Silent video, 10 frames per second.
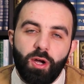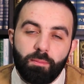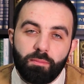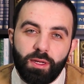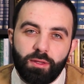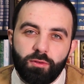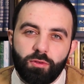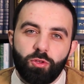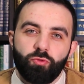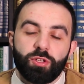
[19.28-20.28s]
Muhammad
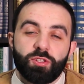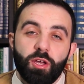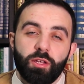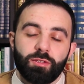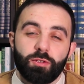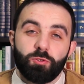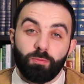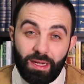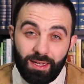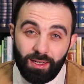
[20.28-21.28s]
returned to
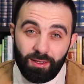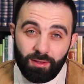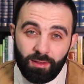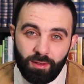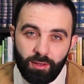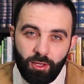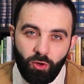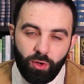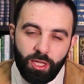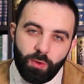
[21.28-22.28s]
Mecca
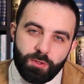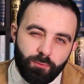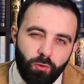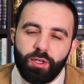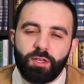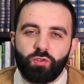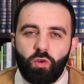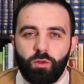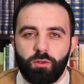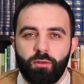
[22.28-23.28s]
when he was 4 years
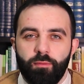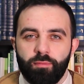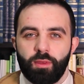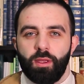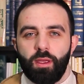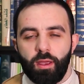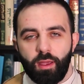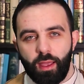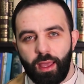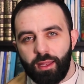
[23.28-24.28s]
old
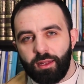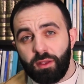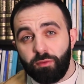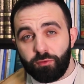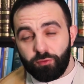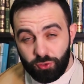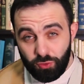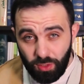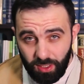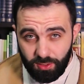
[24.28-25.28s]
and lived for
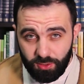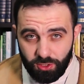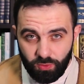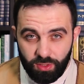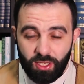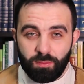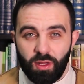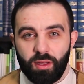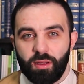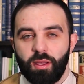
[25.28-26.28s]
2 years with his
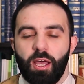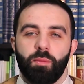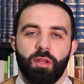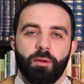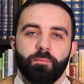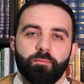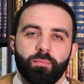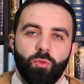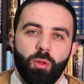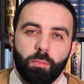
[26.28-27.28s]
mother Amina
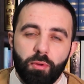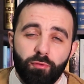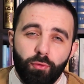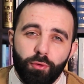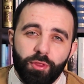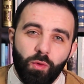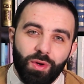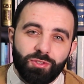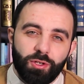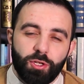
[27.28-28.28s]
before they
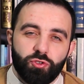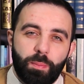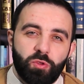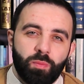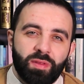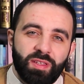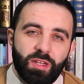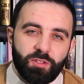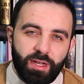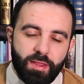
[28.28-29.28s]
went on a trip to
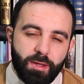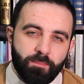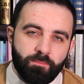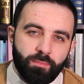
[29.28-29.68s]
Medina together.